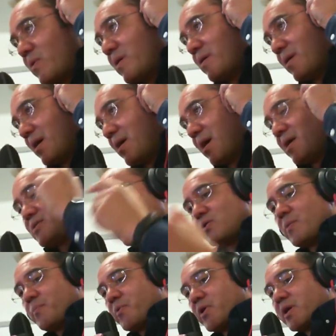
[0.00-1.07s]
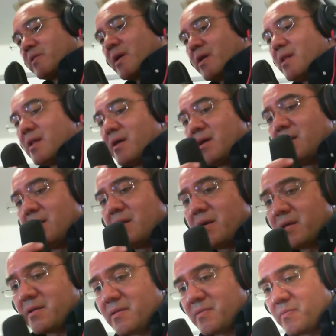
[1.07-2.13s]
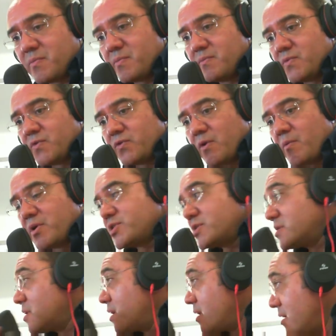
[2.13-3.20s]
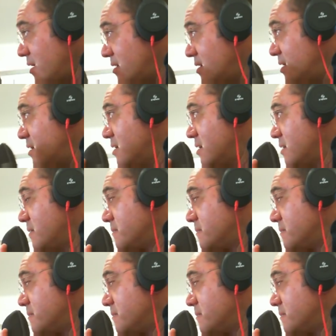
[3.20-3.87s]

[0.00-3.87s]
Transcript: I saw a project that I like it so much in the